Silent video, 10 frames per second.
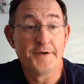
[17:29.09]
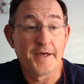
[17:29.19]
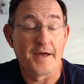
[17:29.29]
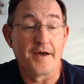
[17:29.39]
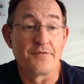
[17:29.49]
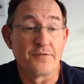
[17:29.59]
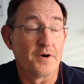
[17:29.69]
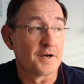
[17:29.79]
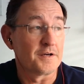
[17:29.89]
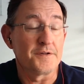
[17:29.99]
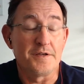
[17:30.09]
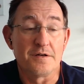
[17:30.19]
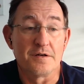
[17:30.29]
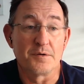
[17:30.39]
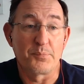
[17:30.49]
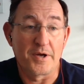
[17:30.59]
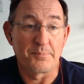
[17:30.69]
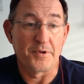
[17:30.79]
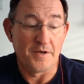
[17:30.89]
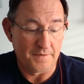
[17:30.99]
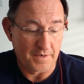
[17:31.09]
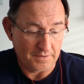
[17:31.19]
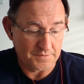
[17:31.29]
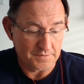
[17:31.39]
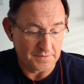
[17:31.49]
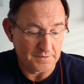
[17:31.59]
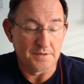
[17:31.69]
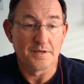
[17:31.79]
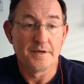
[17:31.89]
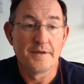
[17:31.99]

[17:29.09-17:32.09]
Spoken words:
have a cleaner pipeline that actually